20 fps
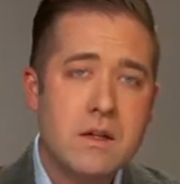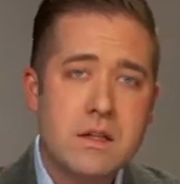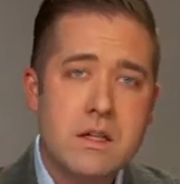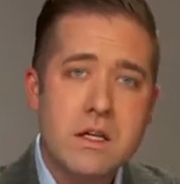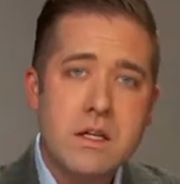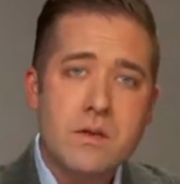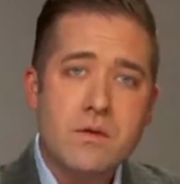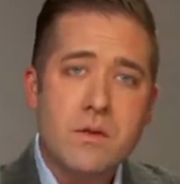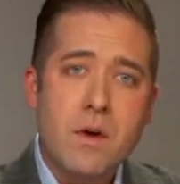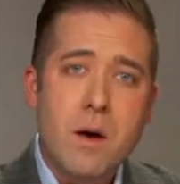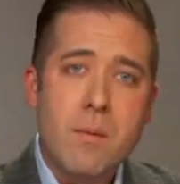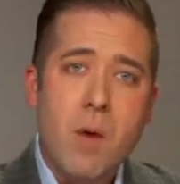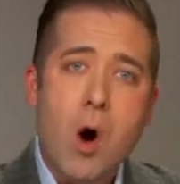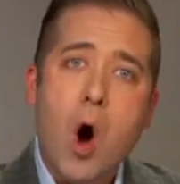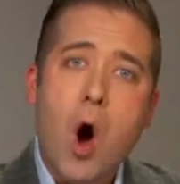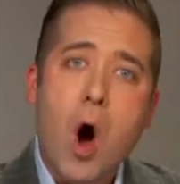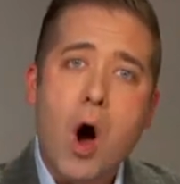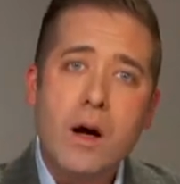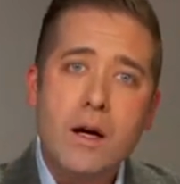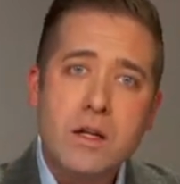This is from
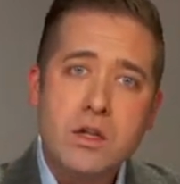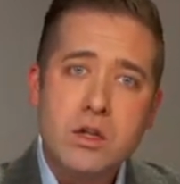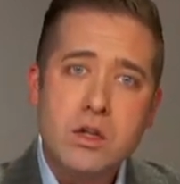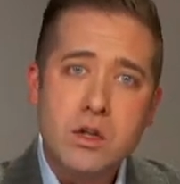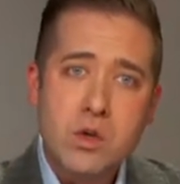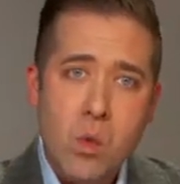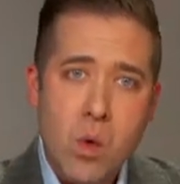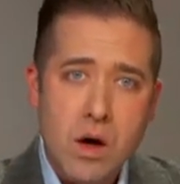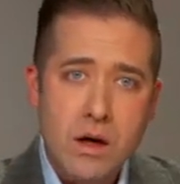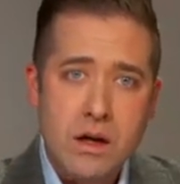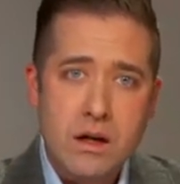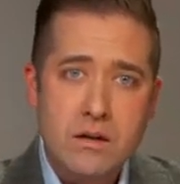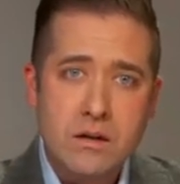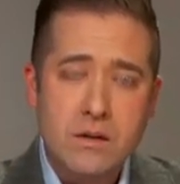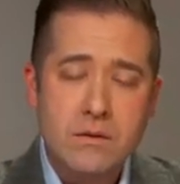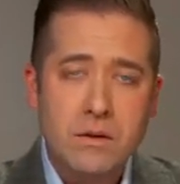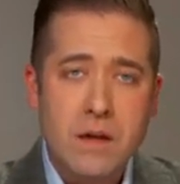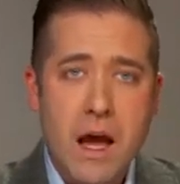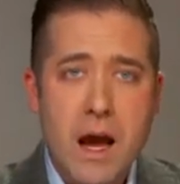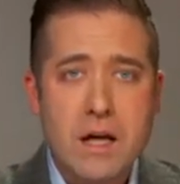August
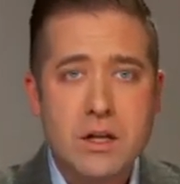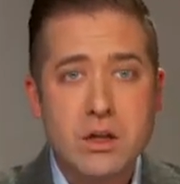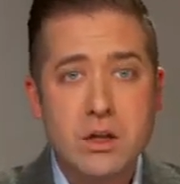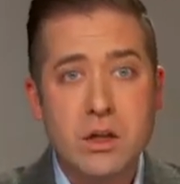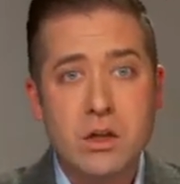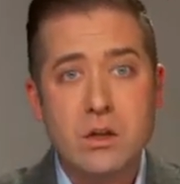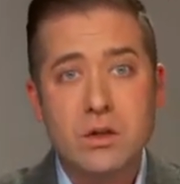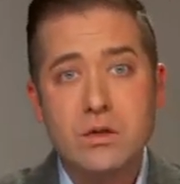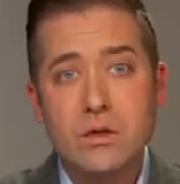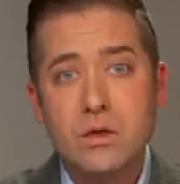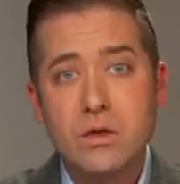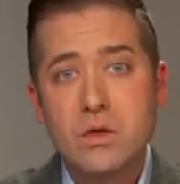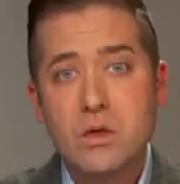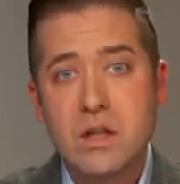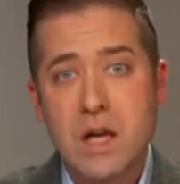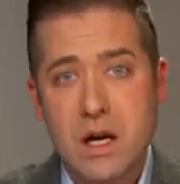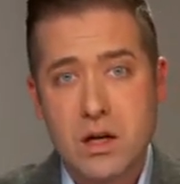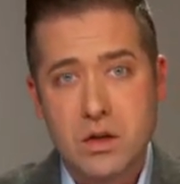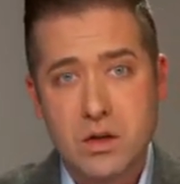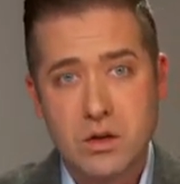20th of last year through
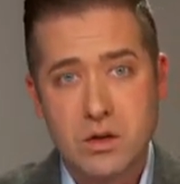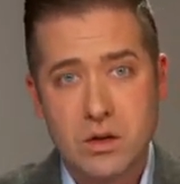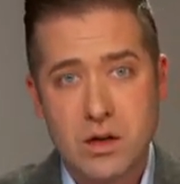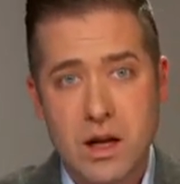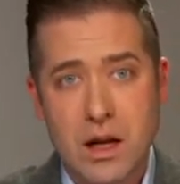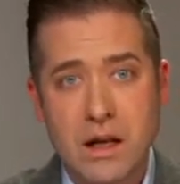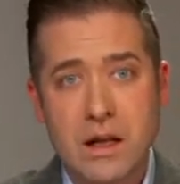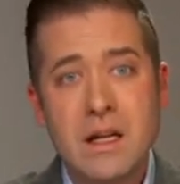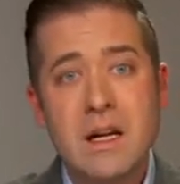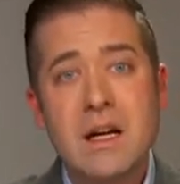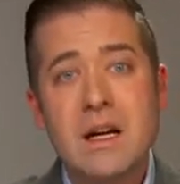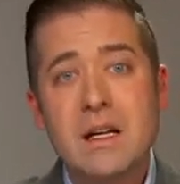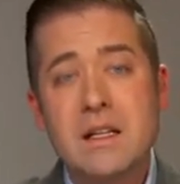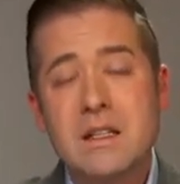yesterday.